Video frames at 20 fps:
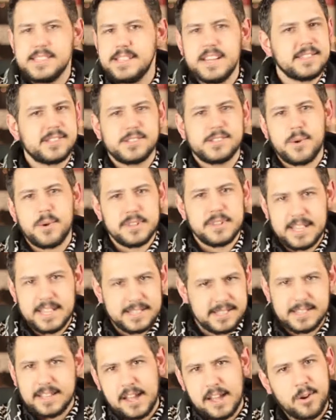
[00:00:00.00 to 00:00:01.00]
not start with
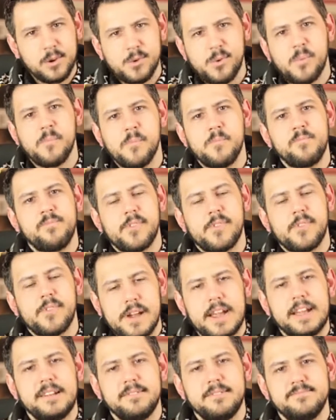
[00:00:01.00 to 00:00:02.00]
Netanyahu, all
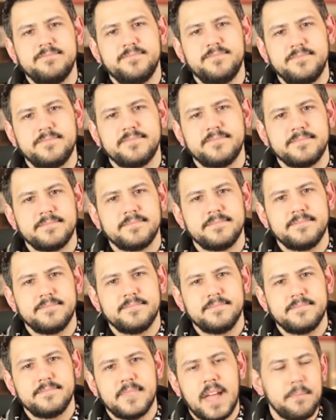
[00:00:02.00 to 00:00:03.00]
right?
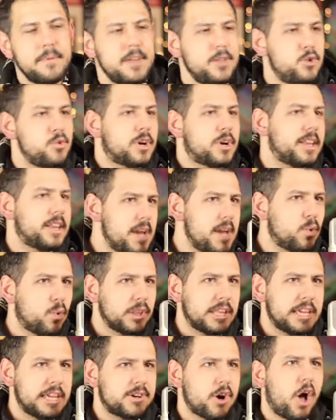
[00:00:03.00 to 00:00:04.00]
I mean, you could
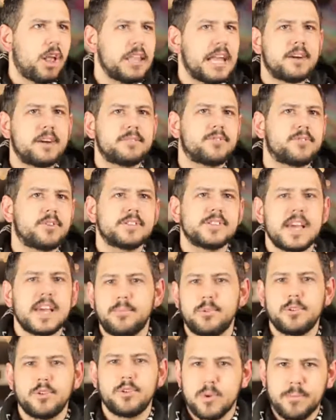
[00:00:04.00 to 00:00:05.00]
equally call out, for
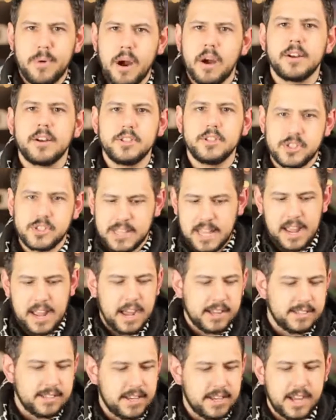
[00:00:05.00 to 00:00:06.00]
example, your party, just like
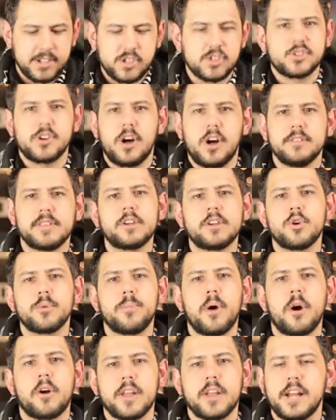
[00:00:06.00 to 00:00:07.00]
I did. I just called out your
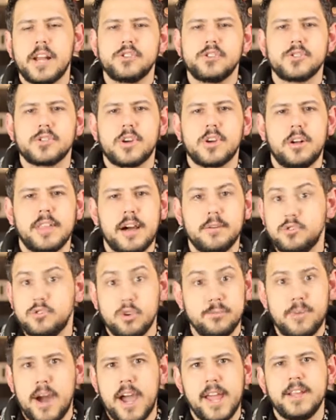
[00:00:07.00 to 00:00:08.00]
party. I just called out
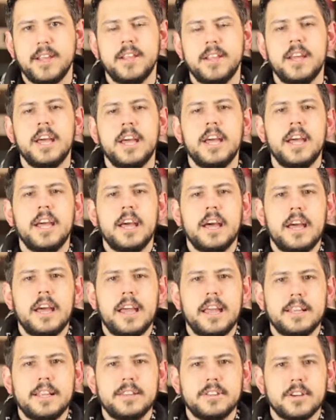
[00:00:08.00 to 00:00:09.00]
Joe Biden.
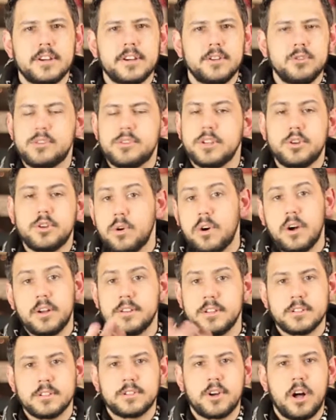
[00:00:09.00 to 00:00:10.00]
And you could go
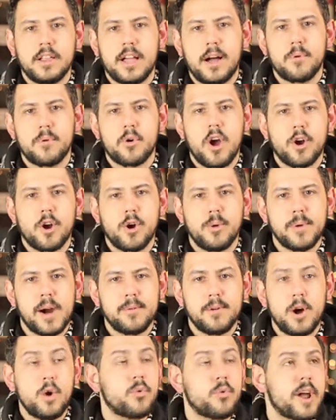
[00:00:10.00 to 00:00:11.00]
on to call out Barack
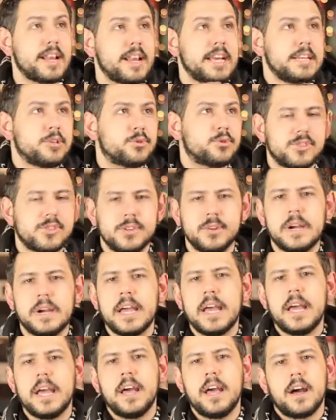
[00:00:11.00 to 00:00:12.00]
Obama. Oh, right, he endorsed you
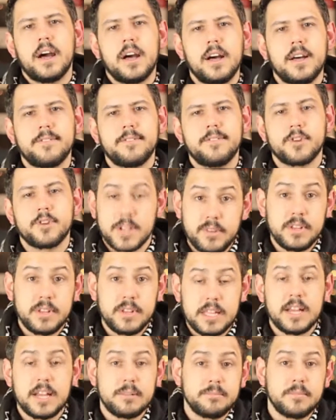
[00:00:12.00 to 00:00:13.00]
for
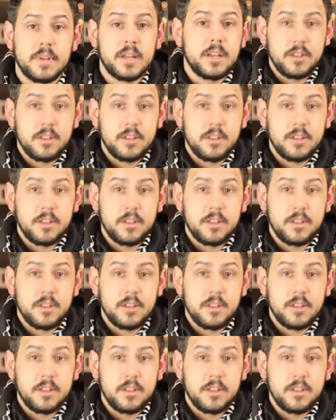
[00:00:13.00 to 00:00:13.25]
giving them,